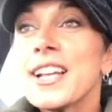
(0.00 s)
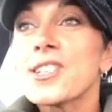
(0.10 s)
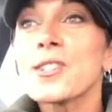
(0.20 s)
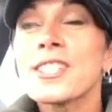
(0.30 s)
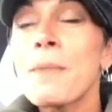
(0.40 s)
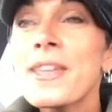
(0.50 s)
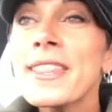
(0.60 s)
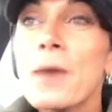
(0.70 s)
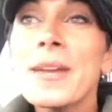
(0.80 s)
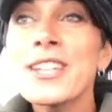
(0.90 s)
So something
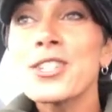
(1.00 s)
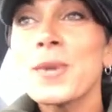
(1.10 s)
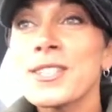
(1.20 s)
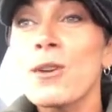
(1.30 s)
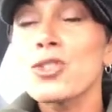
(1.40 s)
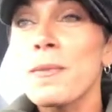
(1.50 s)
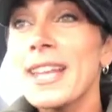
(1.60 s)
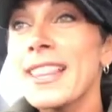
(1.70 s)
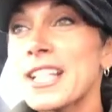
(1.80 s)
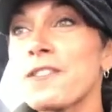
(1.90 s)
that we can do on social
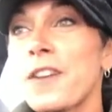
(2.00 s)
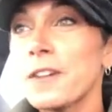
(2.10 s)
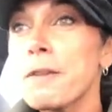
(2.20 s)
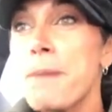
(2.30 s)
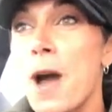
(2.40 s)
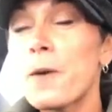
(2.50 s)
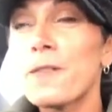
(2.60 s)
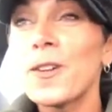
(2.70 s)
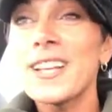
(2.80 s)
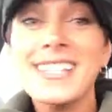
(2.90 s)
media that's very
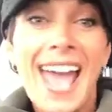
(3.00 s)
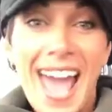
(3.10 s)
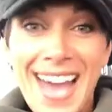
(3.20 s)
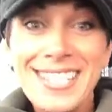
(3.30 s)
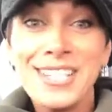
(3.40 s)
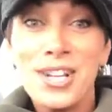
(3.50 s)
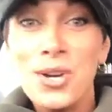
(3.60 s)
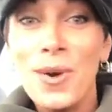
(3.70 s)
powerful is ask